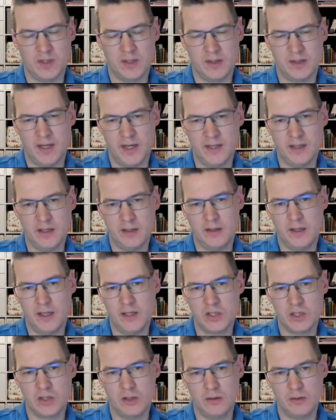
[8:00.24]
data
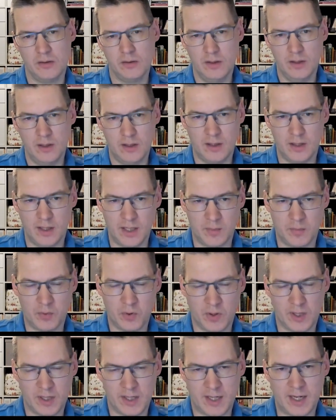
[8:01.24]
nature, like a
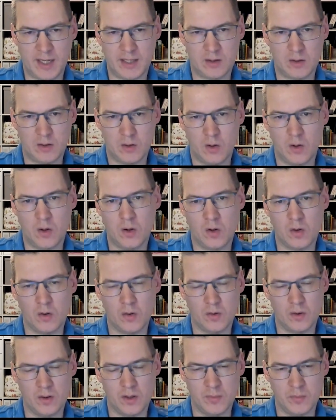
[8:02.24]
product catalog
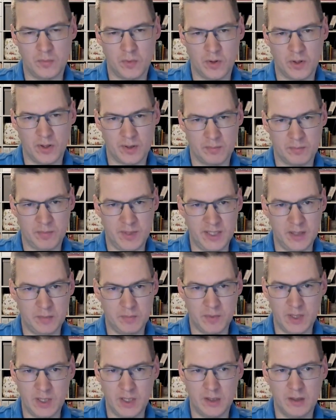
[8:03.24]
or a product
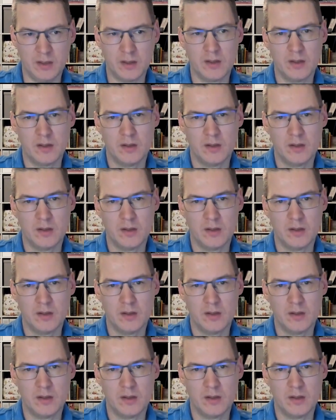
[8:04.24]
PDP,